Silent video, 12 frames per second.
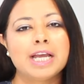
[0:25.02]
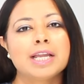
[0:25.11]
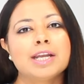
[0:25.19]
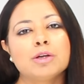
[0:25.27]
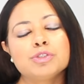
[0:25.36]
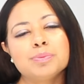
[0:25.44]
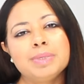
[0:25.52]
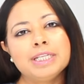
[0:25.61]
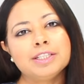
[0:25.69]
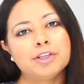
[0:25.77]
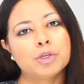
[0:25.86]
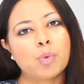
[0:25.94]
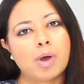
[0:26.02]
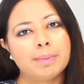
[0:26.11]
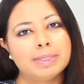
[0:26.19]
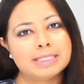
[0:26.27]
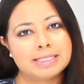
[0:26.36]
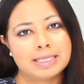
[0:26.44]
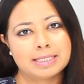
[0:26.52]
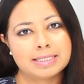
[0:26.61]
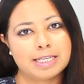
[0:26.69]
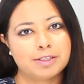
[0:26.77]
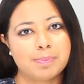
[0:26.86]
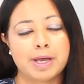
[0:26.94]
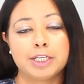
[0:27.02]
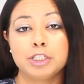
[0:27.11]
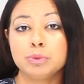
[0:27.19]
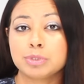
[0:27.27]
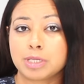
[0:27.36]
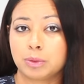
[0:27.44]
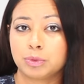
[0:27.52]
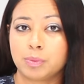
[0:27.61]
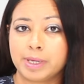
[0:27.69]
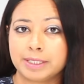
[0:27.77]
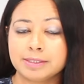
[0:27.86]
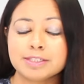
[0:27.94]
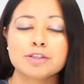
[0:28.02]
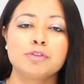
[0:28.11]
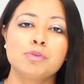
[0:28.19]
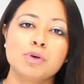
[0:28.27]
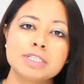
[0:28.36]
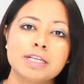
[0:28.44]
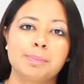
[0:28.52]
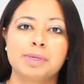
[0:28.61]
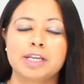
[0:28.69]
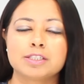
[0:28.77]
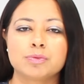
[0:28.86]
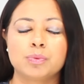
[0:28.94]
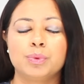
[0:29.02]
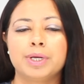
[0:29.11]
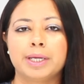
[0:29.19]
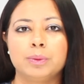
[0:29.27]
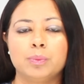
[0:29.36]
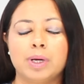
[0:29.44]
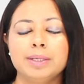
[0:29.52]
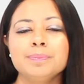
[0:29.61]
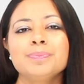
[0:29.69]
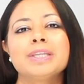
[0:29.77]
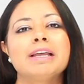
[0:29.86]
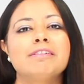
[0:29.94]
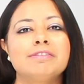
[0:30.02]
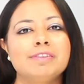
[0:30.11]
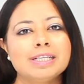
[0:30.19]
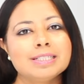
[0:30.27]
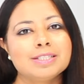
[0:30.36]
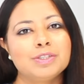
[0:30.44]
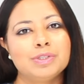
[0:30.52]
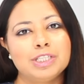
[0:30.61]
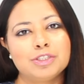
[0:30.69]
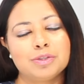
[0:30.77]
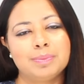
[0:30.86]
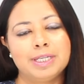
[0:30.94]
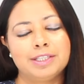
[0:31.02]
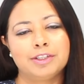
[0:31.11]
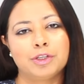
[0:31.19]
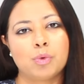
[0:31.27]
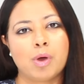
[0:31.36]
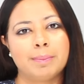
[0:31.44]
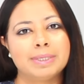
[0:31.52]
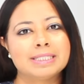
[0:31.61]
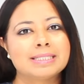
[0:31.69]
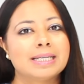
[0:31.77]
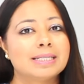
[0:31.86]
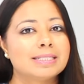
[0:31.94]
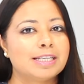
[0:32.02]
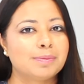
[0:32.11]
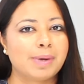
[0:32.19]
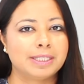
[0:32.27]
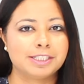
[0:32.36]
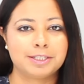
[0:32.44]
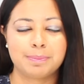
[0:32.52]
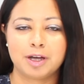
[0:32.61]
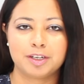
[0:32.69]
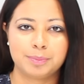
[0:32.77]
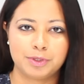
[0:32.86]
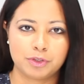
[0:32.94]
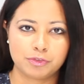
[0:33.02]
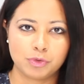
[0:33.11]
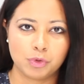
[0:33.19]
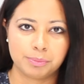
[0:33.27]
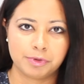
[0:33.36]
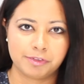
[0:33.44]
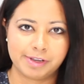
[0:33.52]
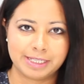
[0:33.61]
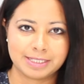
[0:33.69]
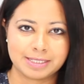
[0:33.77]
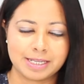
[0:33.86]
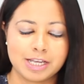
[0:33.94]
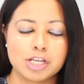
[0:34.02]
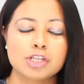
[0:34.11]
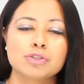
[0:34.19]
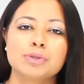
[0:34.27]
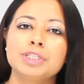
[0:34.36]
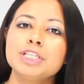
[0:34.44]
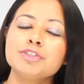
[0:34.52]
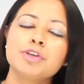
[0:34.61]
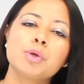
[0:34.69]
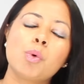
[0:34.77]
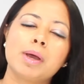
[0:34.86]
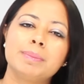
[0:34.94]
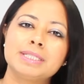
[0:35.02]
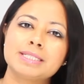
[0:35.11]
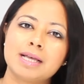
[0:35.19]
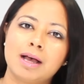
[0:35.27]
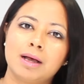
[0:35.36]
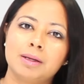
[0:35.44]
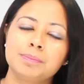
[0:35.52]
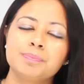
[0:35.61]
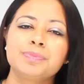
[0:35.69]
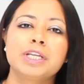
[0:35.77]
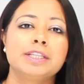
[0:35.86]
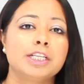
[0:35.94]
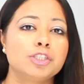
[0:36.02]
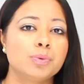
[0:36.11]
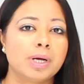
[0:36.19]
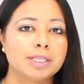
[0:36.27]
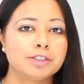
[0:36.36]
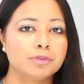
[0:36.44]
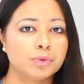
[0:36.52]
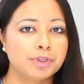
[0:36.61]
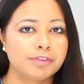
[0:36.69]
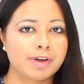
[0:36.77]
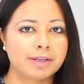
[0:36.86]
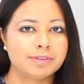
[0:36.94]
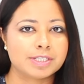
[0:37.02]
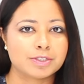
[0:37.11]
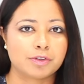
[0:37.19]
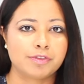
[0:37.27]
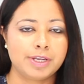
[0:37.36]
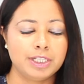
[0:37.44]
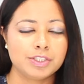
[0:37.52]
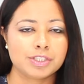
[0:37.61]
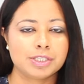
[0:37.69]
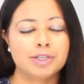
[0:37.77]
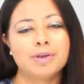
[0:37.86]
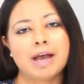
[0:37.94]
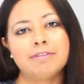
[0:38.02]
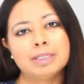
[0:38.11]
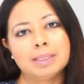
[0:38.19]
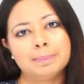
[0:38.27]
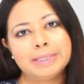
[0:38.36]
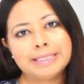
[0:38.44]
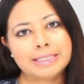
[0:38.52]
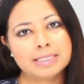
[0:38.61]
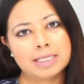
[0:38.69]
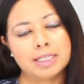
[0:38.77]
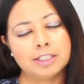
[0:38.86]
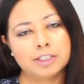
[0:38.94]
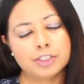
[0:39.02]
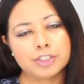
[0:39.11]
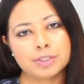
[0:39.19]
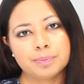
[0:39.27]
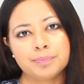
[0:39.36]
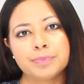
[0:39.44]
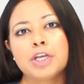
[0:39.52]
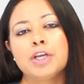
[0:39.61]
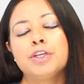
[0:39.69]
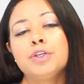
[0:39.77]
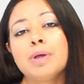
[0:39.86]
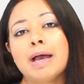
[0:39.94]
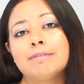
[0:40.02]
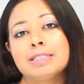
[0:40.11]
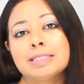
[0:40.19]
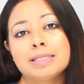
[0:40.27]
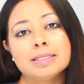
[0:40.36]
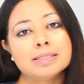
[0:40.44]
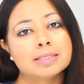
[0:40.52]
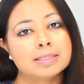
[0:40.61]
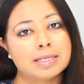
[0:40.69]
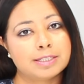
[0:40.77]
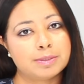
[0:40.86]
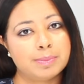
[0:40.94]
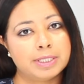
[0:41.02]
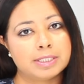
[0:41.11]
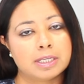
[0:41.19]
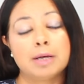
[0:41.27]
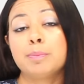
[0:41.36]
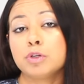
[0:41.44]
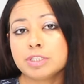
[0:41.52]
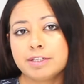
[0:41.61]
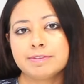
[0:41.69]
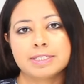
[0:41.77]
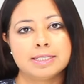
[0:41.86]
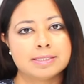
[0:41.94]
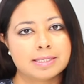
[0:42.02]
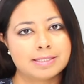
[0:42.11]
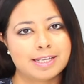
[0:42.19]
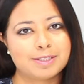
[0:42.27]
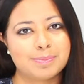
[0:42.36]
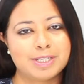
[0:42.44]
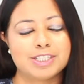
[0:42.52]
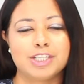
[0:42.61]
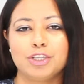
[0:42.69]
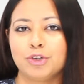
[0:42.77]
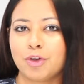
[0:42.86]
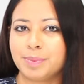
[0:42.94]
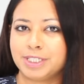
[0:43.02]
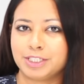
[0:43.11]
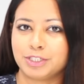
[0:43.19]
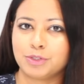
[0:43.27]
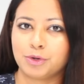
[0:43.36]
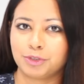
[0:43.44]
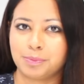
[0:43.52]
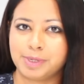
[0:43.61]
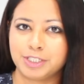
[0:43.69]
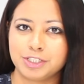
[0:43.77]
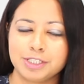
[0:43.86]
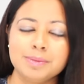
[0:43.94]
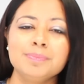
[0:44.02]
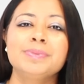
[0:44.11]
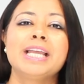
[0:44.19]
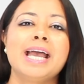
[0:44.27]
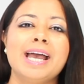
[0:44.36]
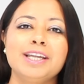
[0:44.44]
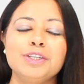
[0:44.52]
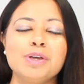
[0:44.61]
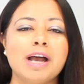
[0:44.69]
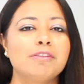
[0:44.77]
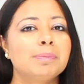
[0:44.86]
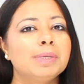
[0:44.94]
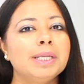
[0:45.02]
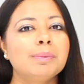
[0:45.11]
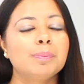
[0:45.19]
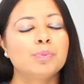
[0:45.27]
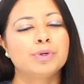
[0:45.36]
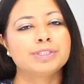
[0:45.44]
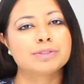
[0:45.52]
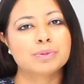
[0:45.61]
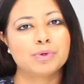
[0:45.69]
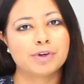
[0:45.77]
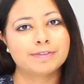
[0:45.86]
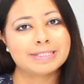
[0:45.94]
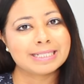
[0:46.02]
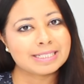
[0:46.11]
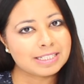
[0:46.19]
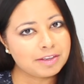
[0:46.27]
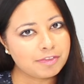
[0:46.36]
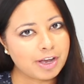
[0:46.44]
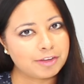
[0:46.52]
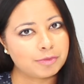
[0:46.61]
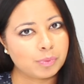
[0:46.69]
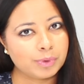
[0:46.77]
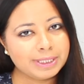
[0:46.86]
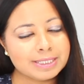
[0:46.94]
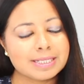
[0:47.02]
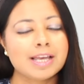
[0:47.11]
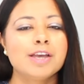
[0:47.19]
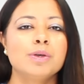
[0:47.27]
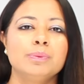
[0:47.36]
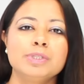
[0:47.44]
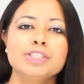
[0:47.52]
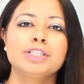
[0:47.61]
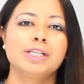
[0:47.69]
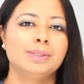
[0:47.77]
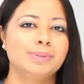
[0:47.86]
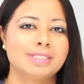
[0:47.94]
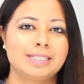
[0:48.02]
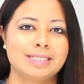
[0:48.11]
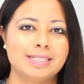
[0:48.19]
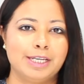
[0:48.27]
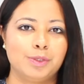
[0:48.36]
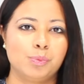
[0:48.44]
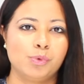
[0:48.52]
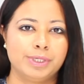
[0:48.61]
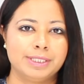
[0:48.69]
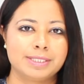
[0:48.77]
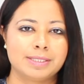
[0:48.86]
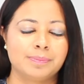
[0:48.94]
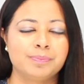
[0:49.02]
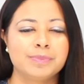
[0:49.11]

Now to meet the requirements that are set by New South Wales for subclass 491 First, you need to meet the requirements that are set by the Department of Home Affairs. So these requirements are that you are under 45 years of age, you have a competent English, you have a skills assessment, a positive skills assessment in your nominated occupation, and you have a minimum point score of 65 points, which includes the state points.